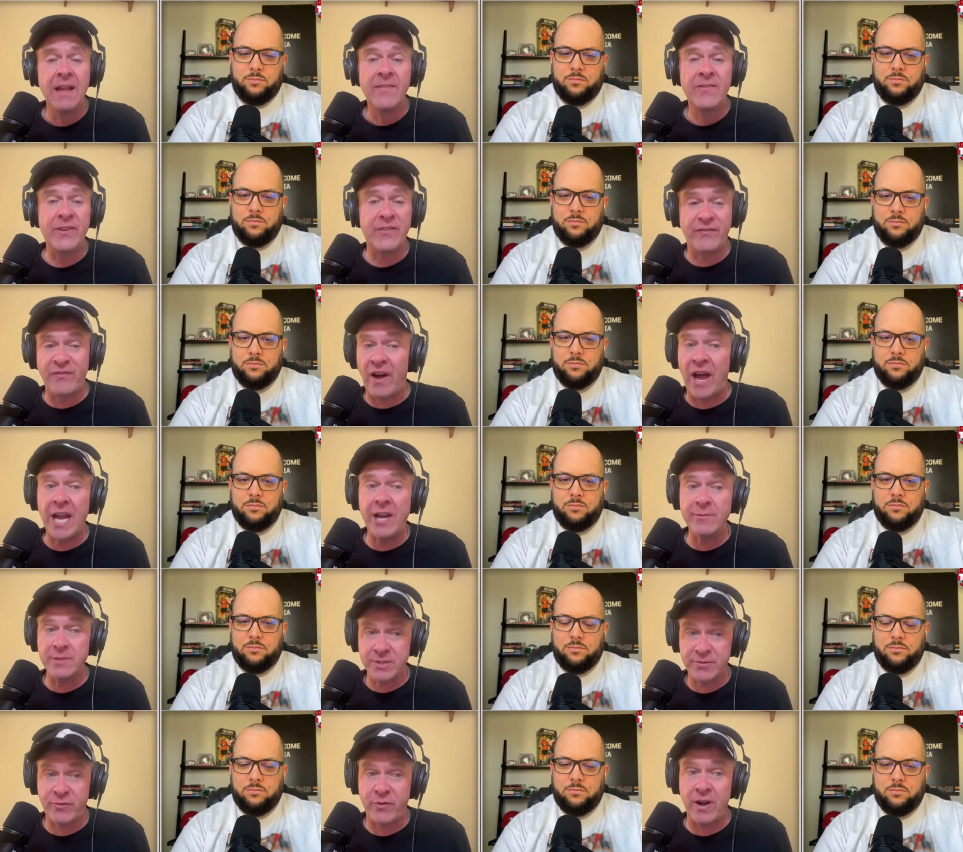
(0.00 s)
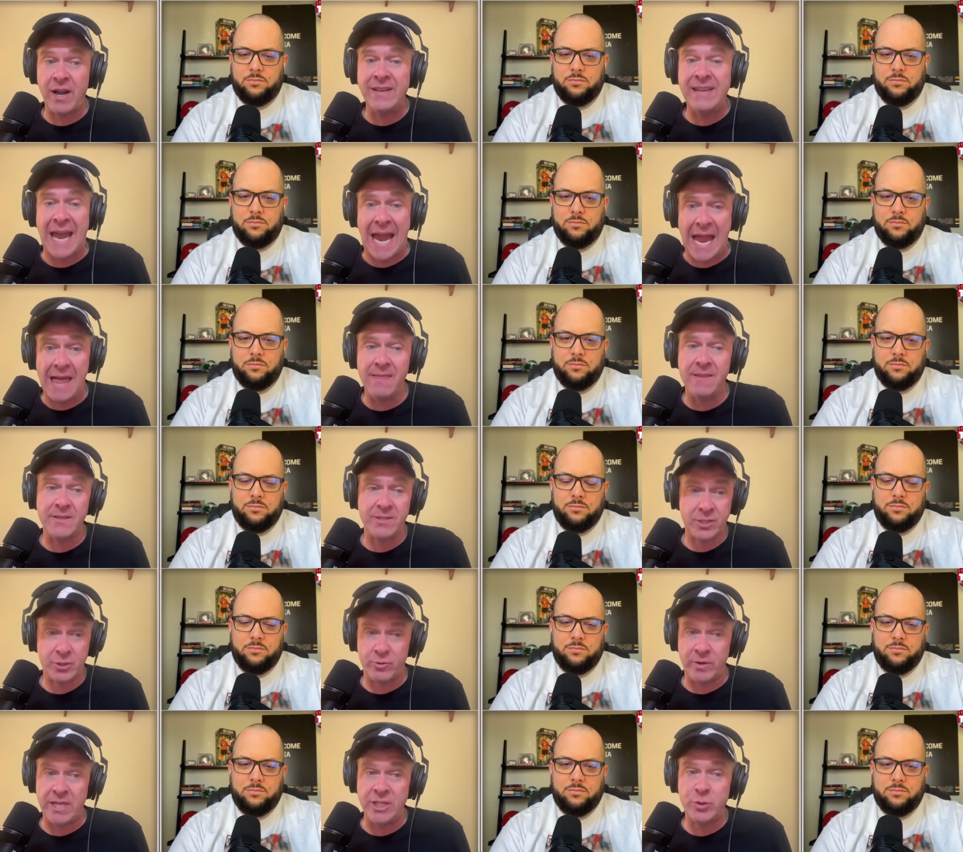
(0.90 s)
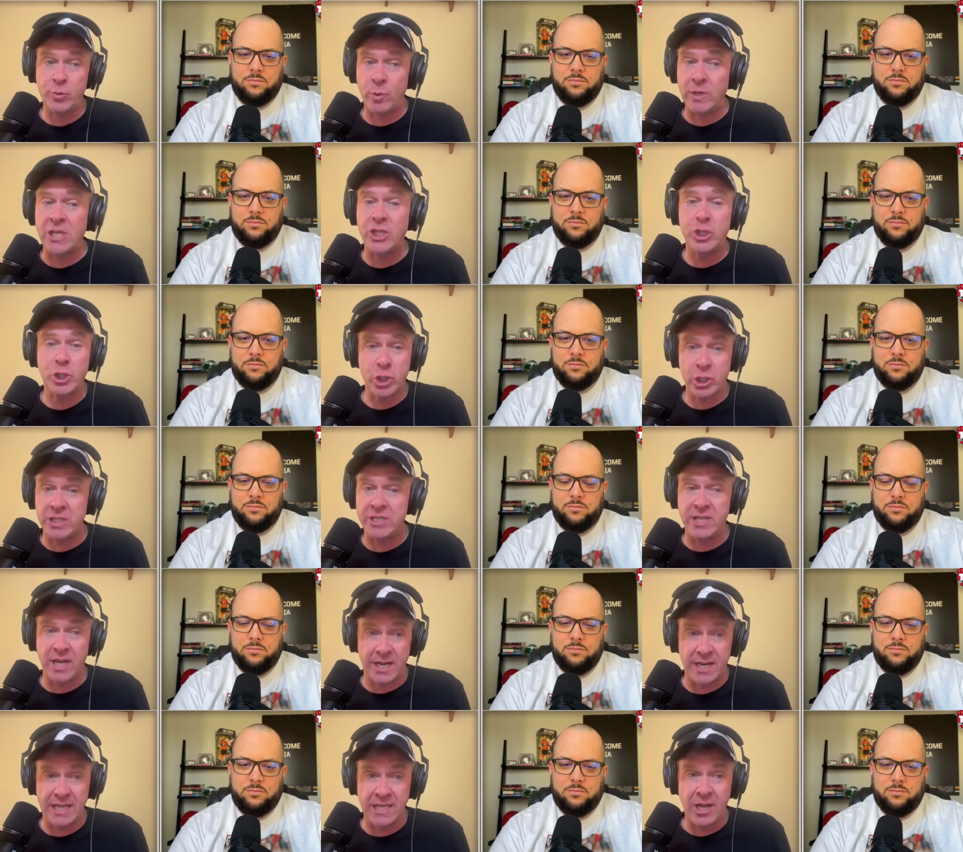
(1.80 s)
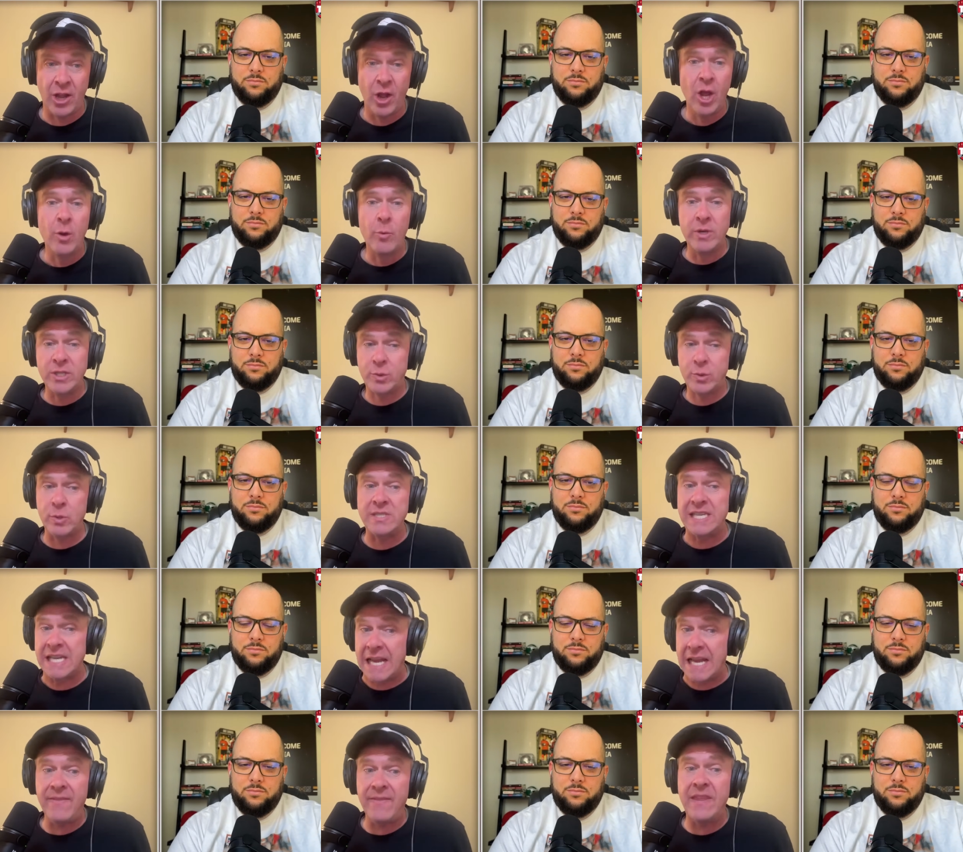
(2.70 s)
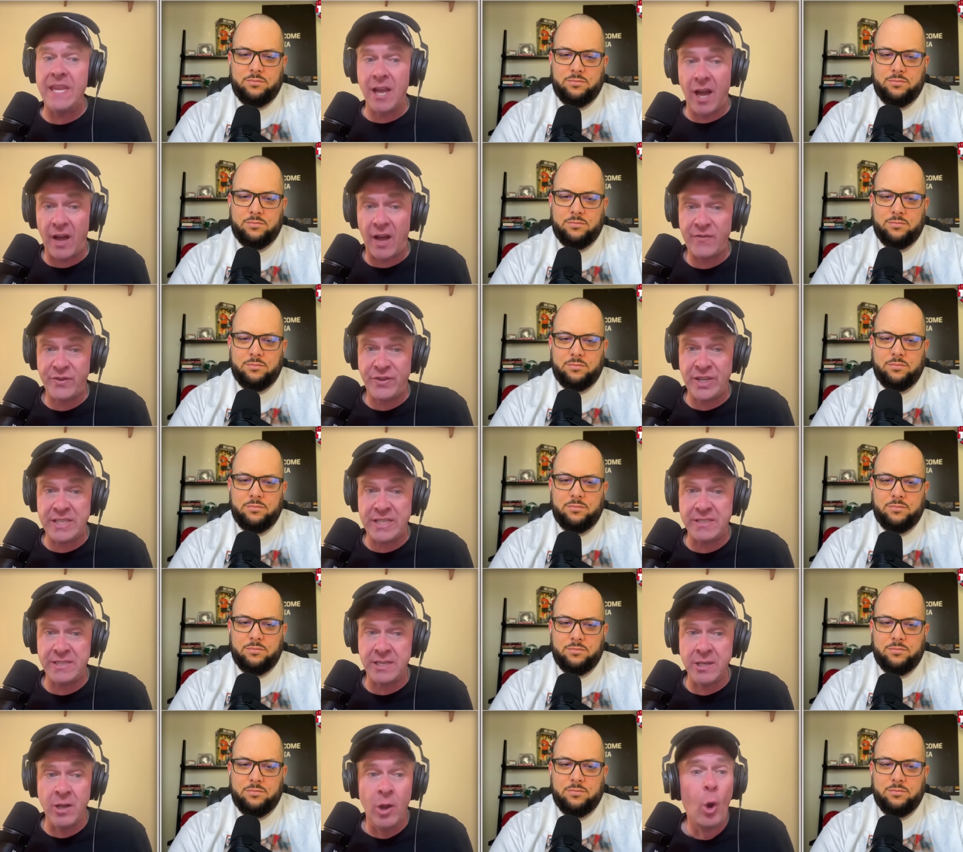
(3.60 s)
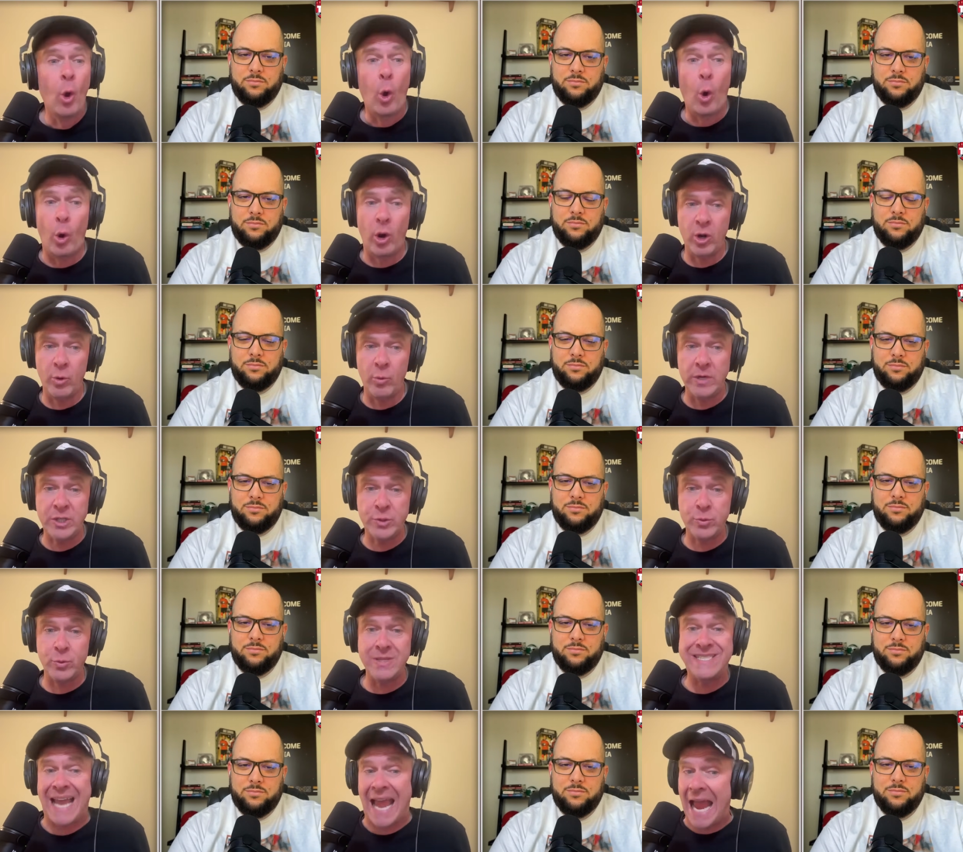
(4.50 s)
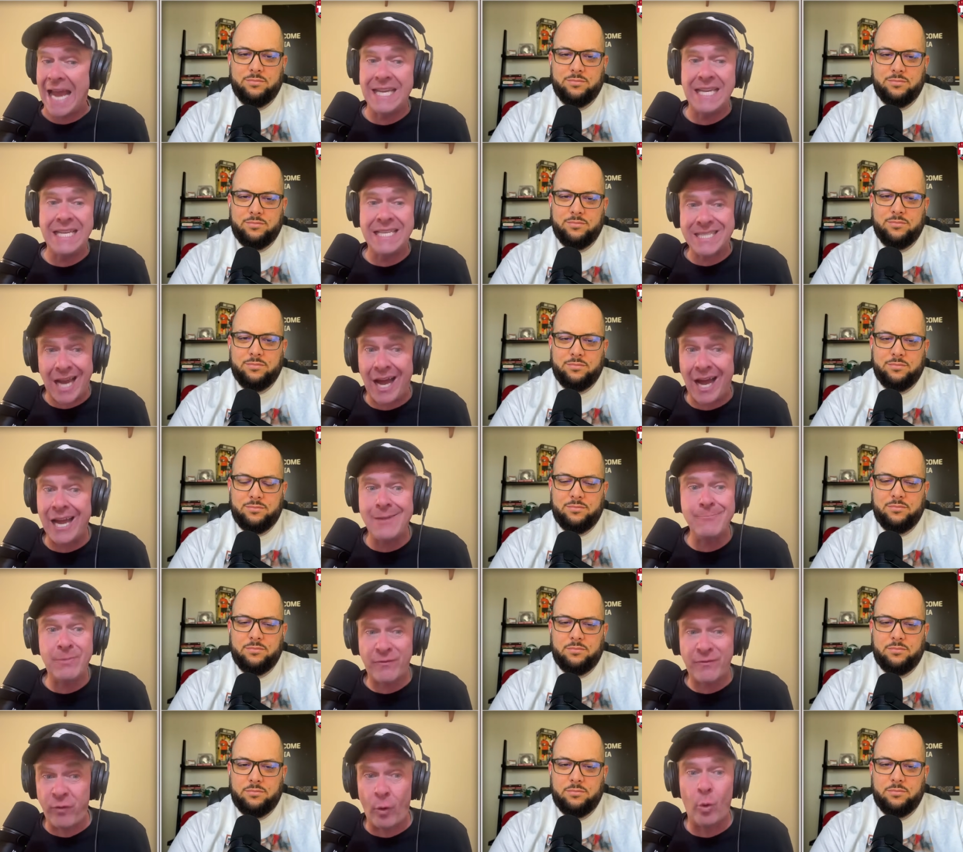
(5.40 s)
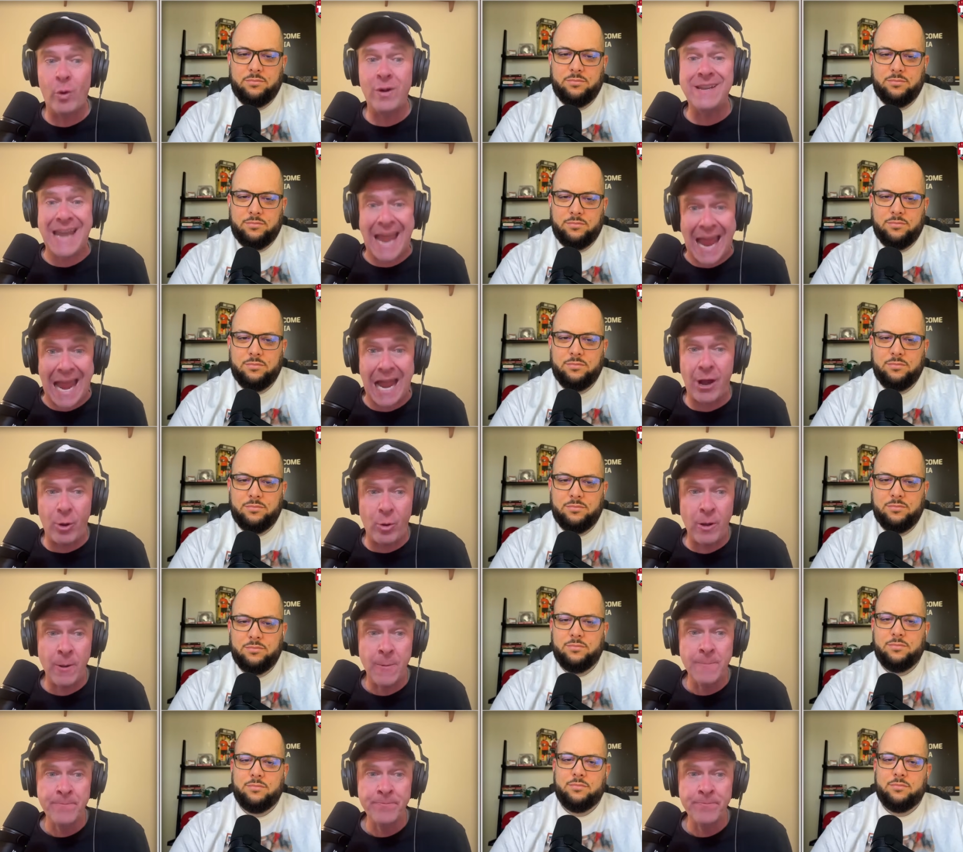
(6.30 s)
Speaker 1: to fire his friend Alex Grinch when he should have done it, which was in the offseason or which was any time before now,